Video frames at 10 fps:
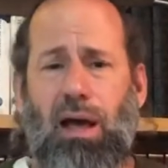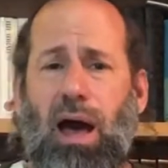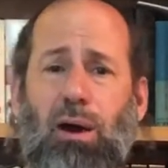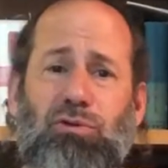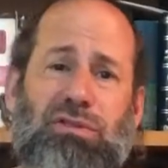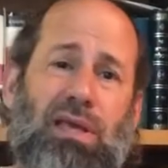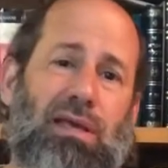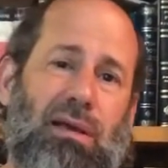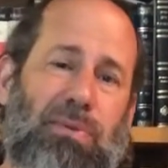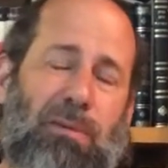I was
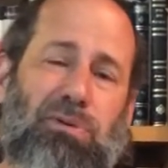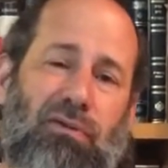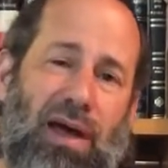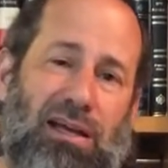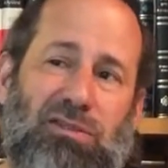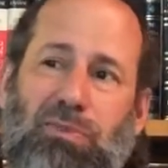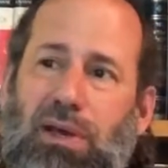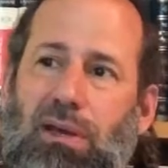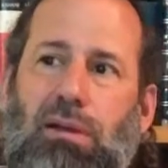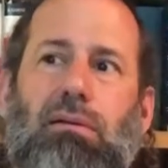thinking, people ask
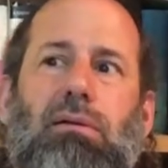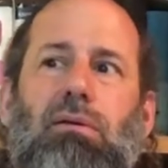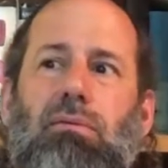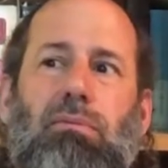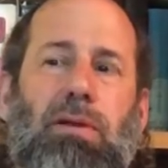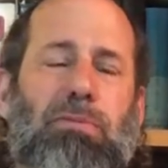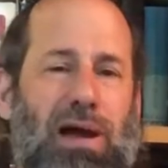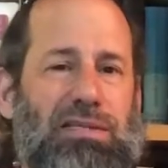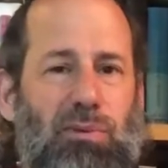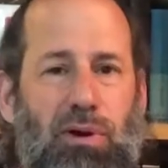me
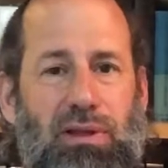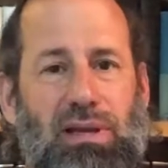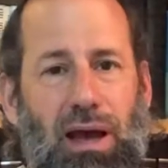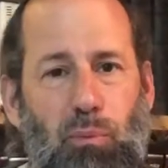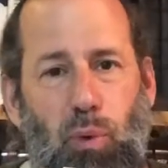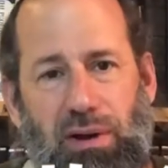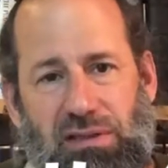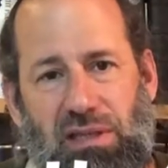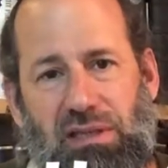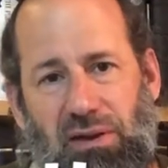all the time, what is
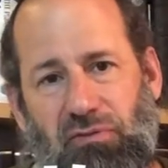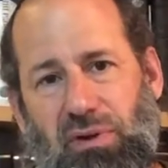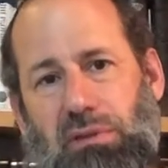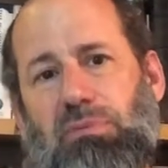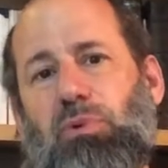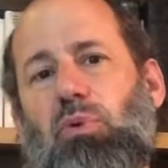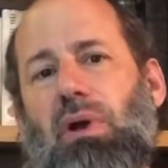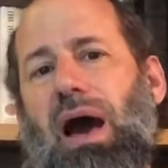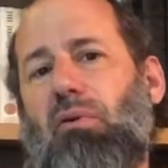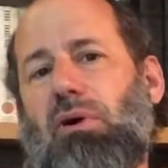the difference between
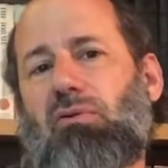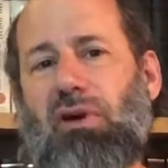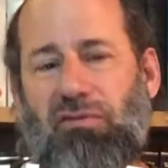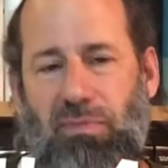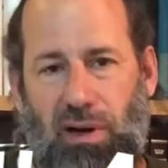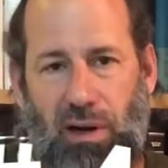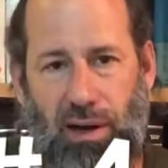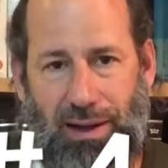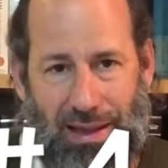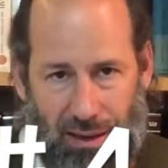our Krav
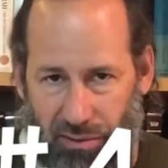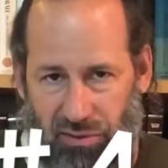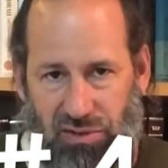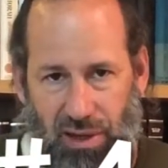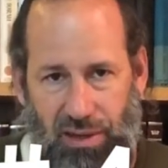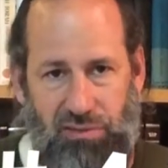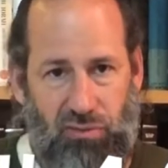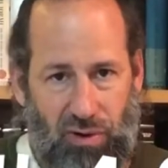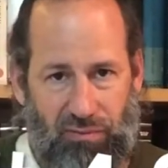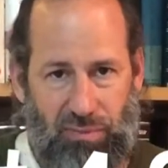Maga and other styles of
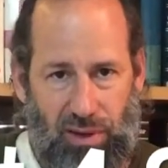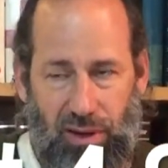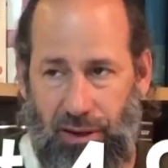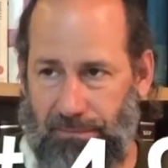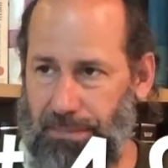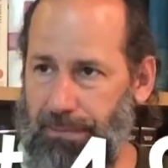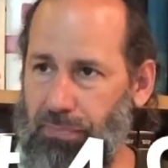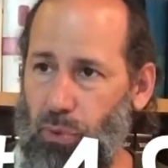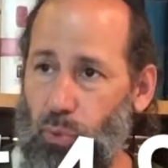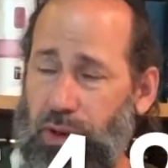Krav Maga?
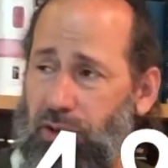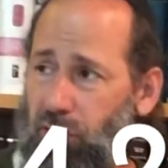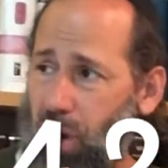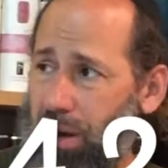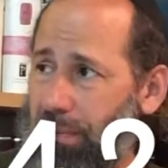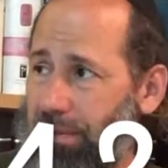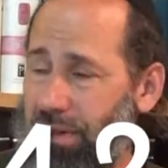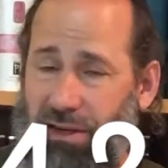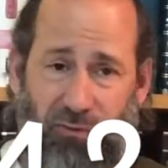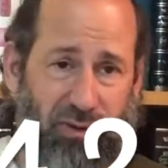We could talk about the
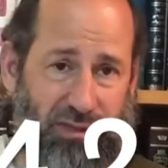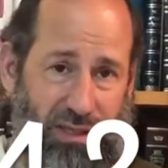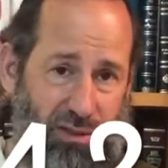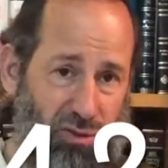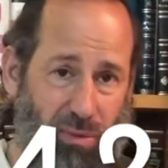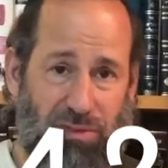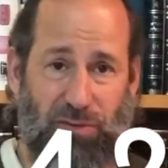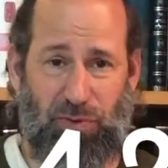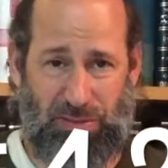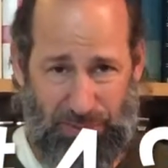differences in terms of
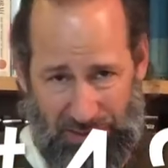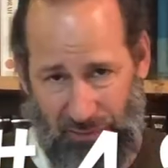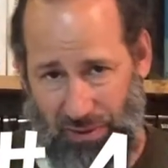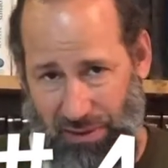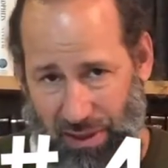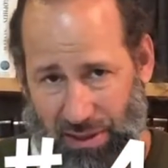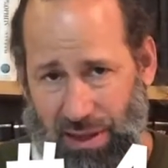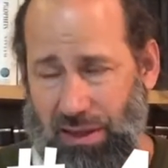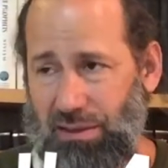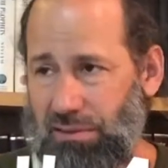specific
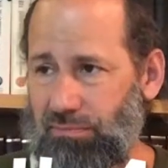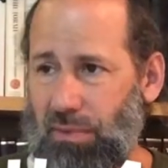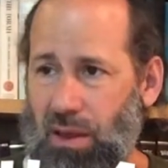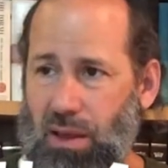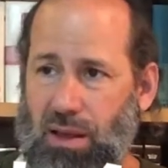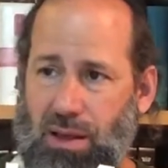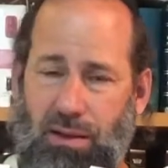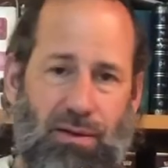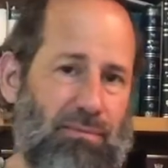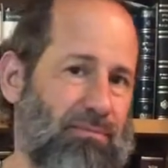techniques,
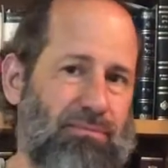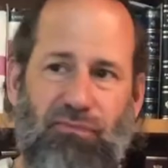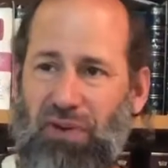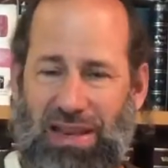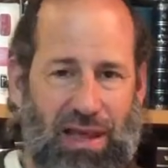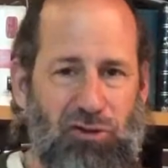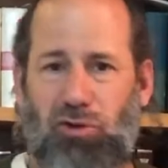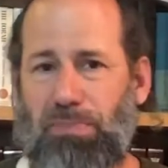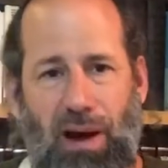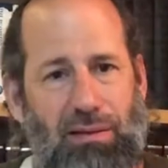financial
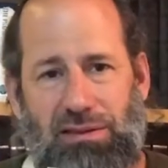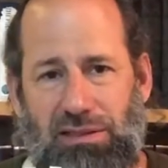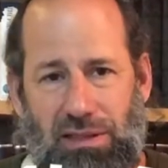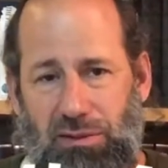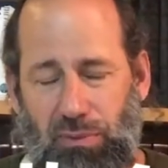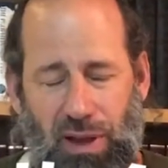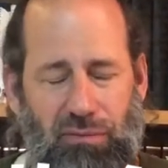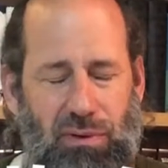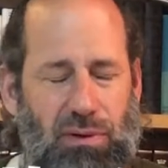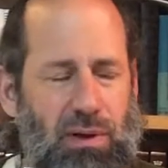policies,
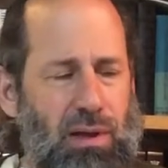whatever.